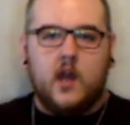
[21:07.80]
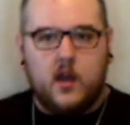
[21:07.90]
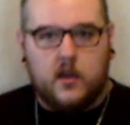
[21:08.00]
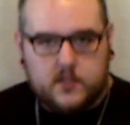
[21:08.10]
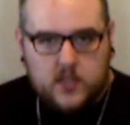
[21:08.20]

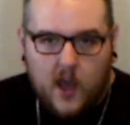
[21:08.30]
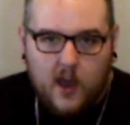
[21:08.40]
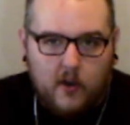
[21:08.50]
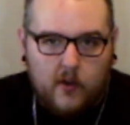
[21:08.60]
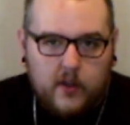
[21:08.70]

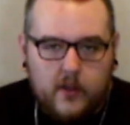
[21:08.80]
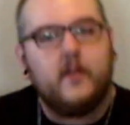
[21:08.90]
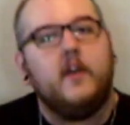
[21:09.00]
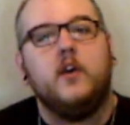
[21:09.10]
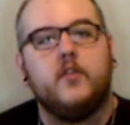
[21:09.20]
So,
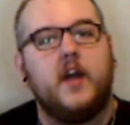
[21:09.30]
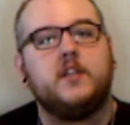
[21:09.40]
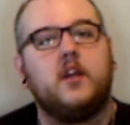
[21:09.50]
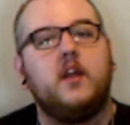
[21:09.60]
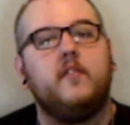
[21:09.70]
that's
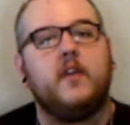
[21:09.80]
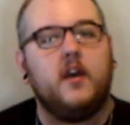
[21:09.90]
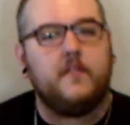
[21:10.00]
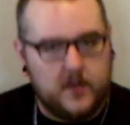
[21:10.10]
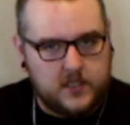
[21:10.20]
all I've
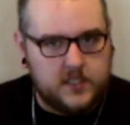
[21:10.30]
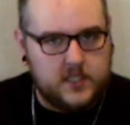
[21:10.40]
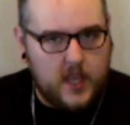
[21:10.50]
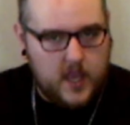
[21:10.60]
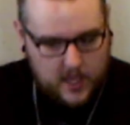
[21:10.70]
got for
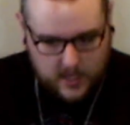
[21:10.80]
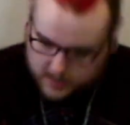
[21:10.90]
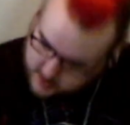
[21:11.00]
today.